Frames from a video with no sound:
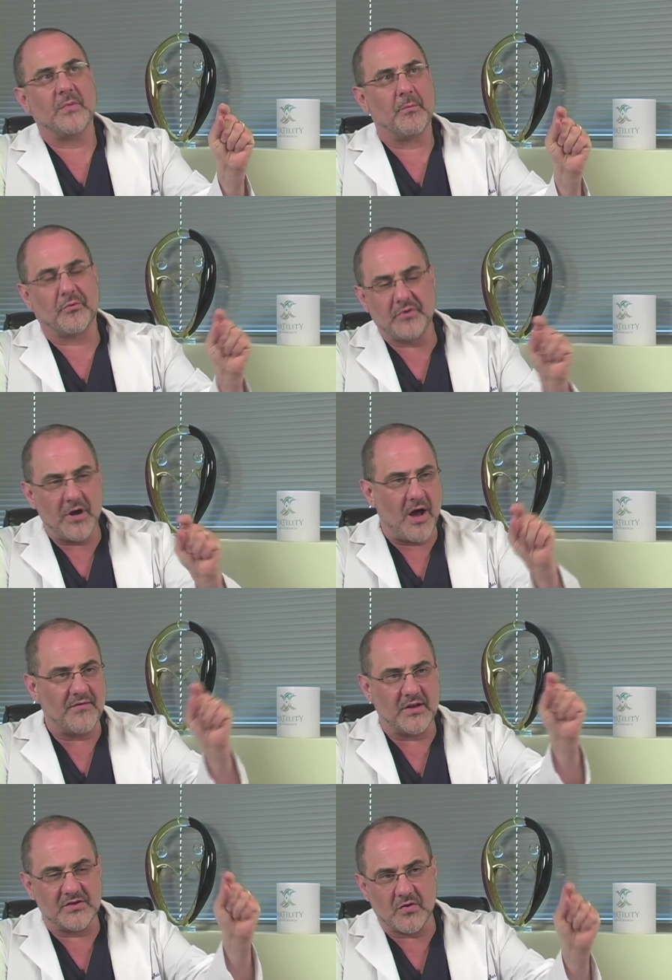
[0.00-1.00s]

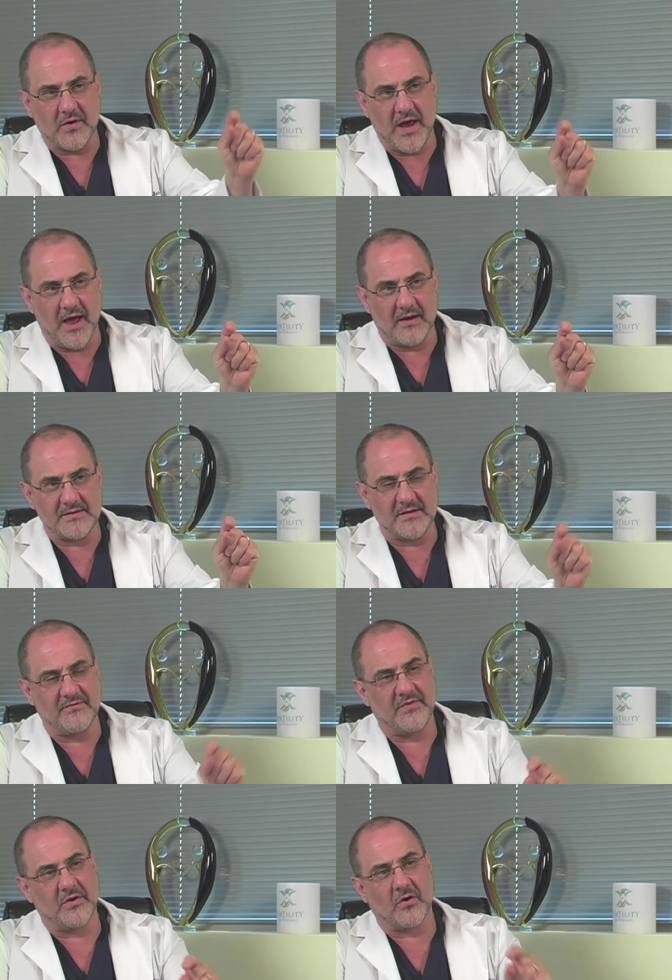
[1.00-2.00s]
pre-ovulatory eggs, and
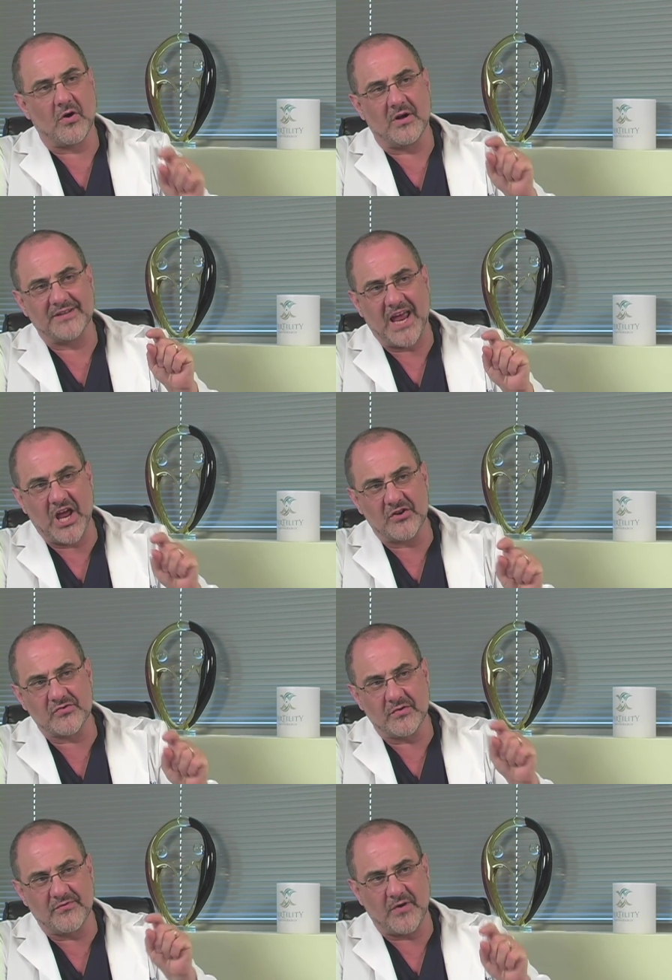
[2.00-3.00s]
they're called
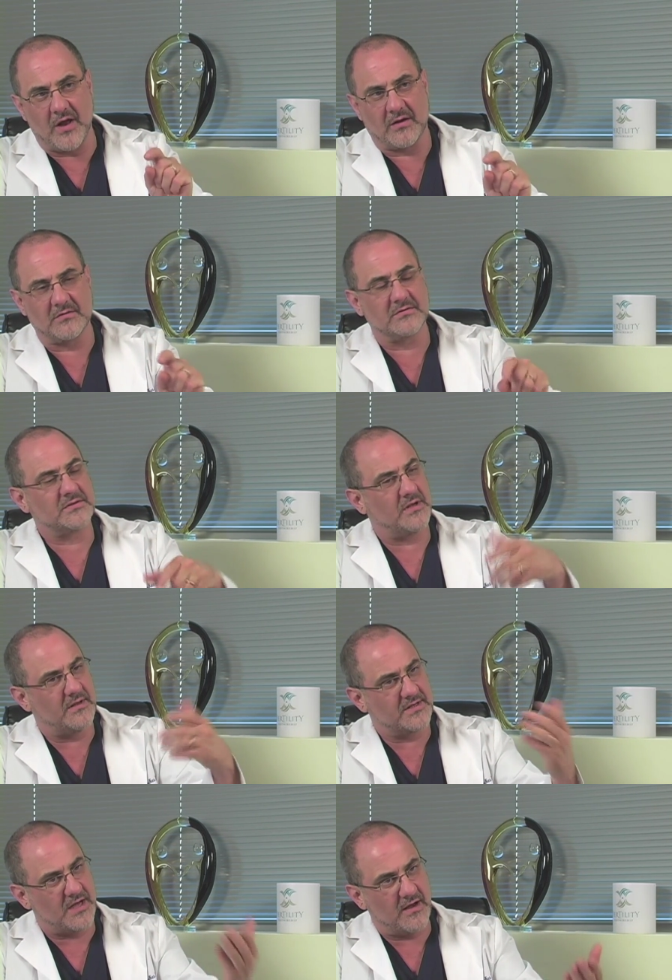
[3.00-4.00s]
antral follicles,
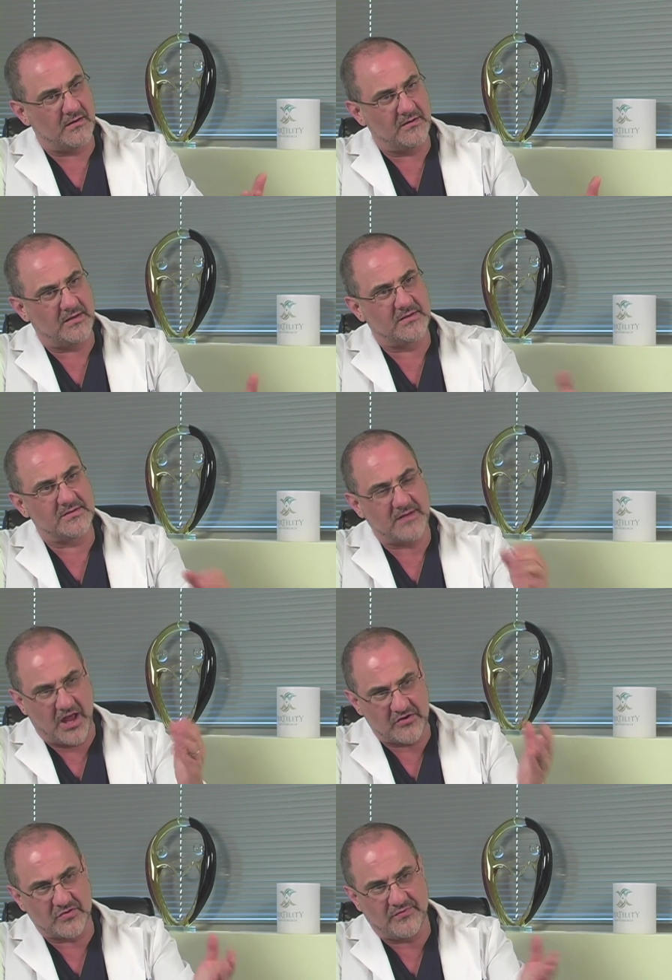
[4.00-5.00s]
and the title is
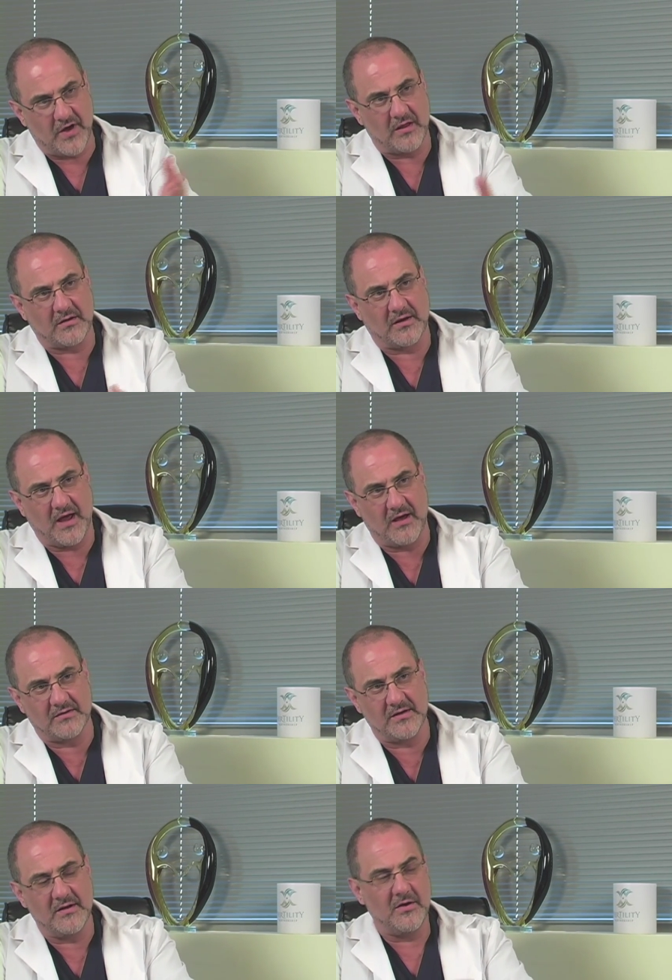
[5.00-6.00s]
antral follicle
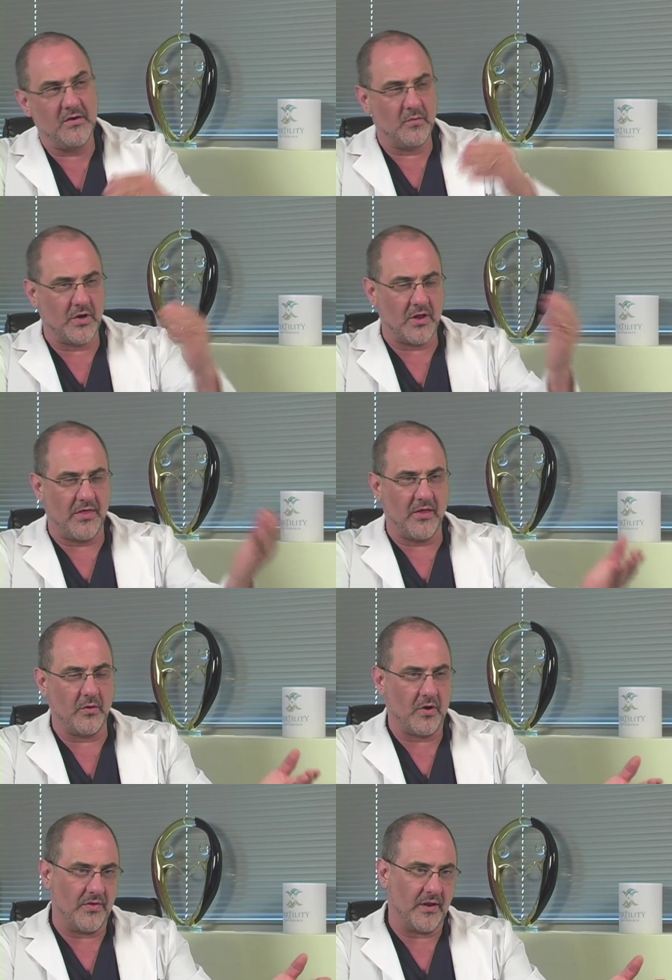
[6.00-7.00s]
count. We
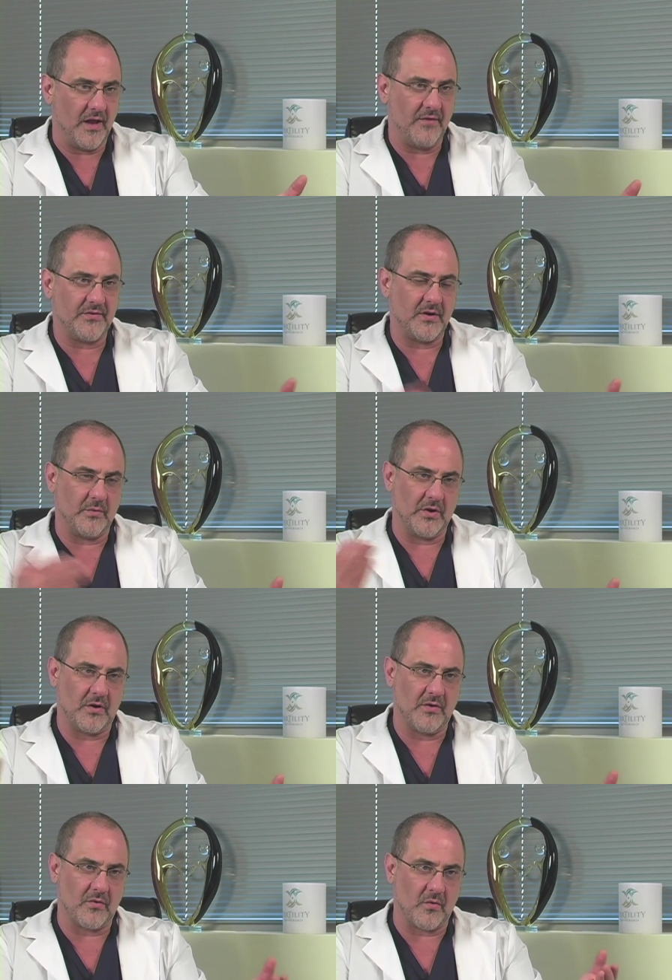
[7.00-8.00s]
look on the left and we
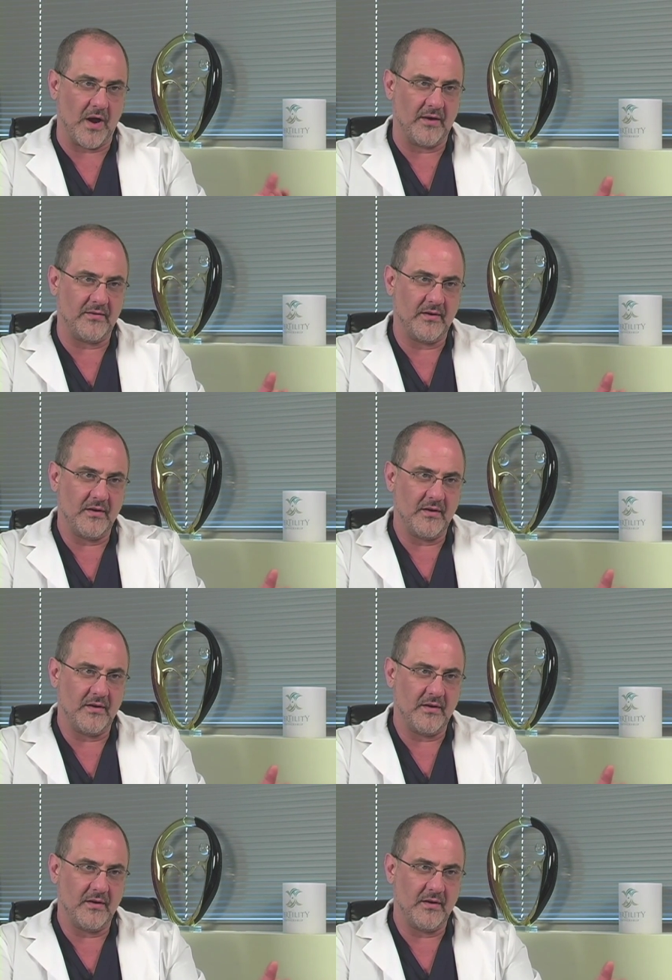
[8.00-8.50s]
look on the right.